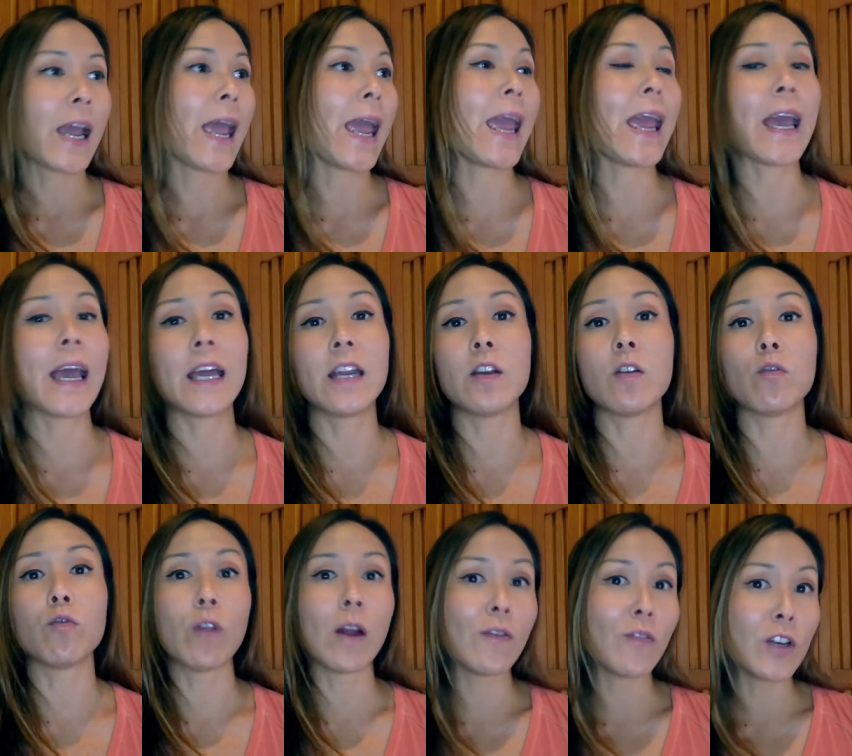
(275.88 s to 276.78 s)
and
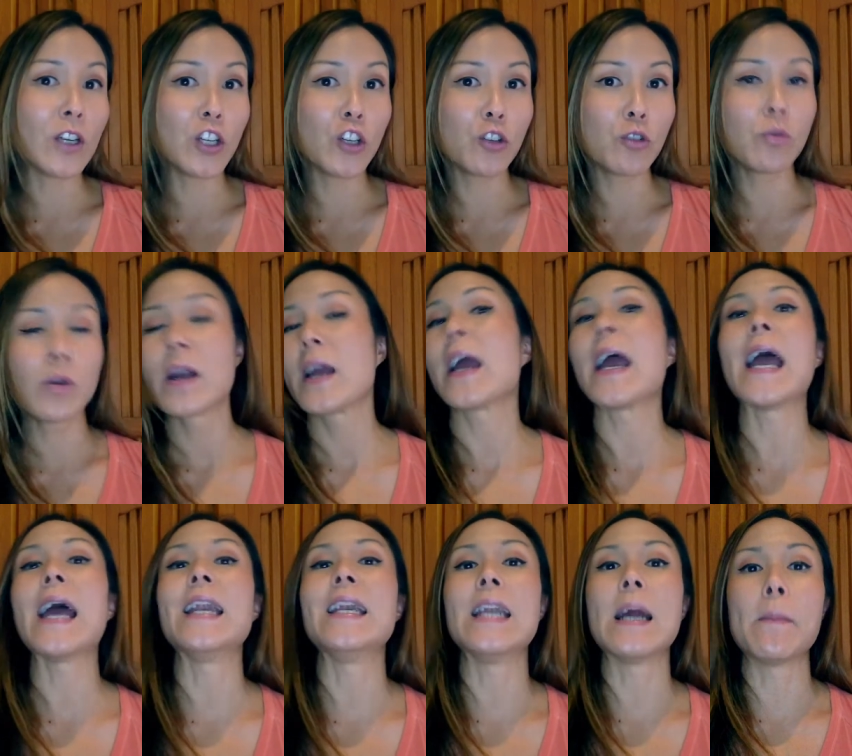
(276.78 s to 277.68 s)
revenue
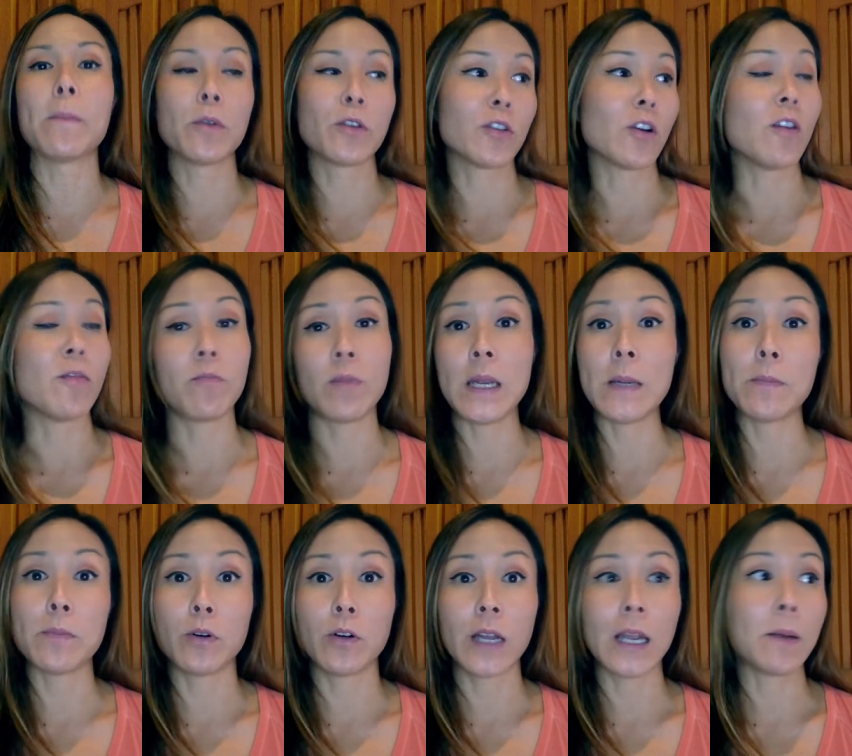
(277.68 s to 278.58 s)
and number of
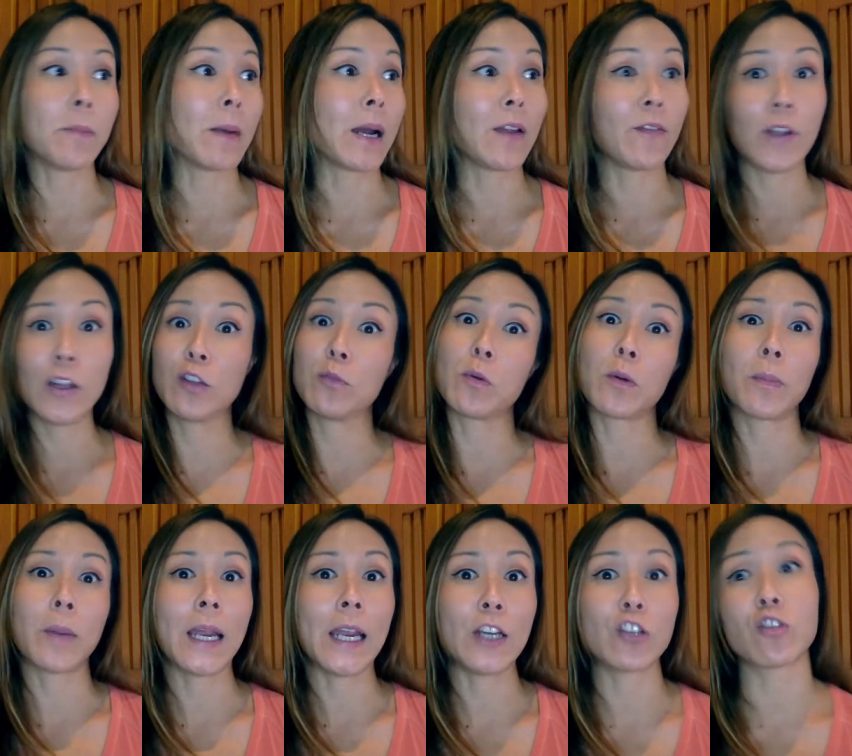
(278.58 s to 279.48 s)
people in my Facebook
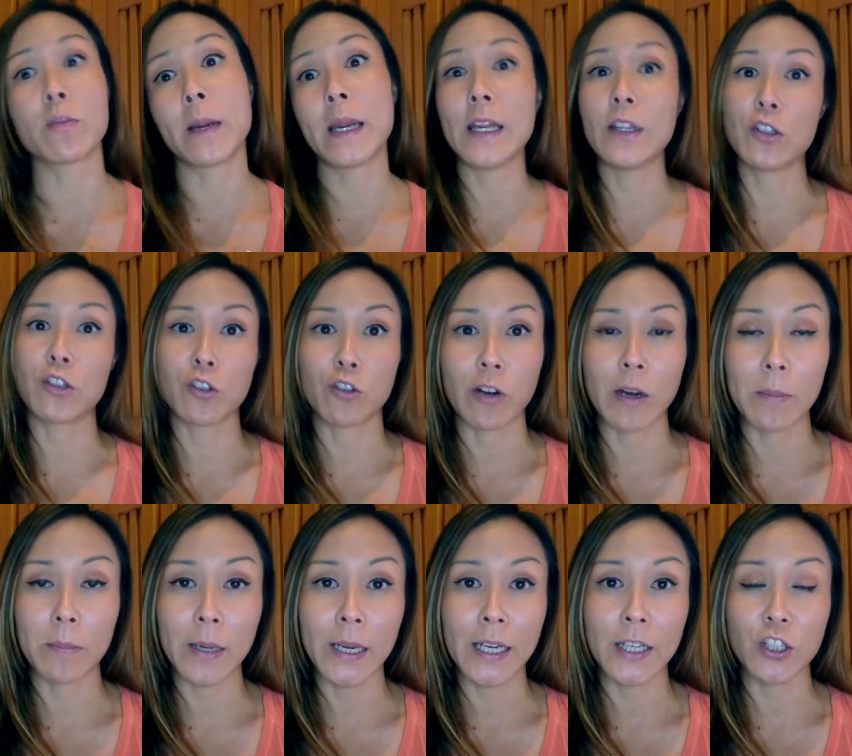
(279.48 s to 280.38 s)
page or my
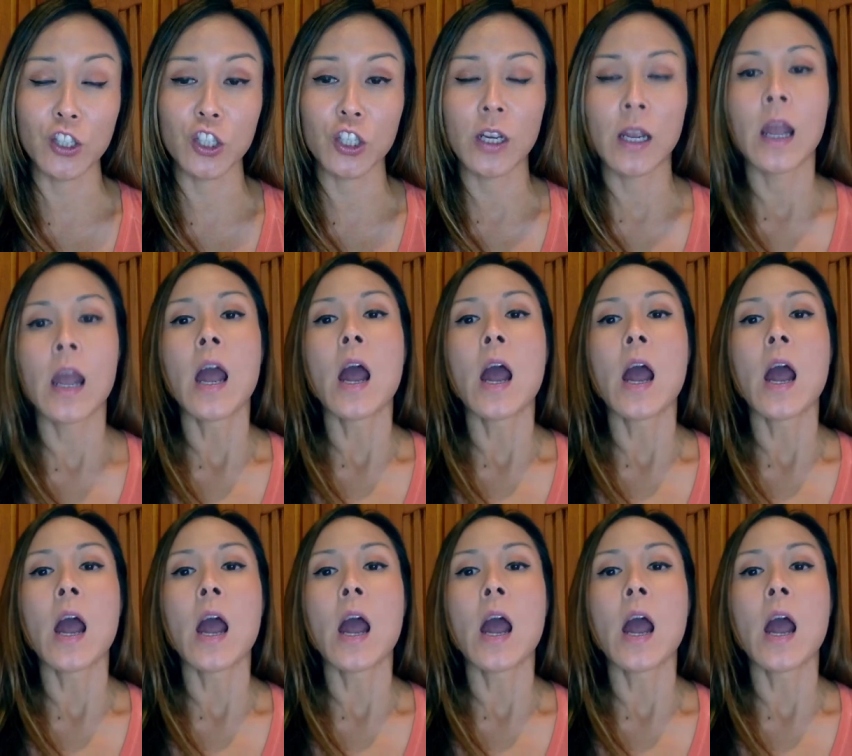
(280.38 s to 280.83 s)
Instagram page?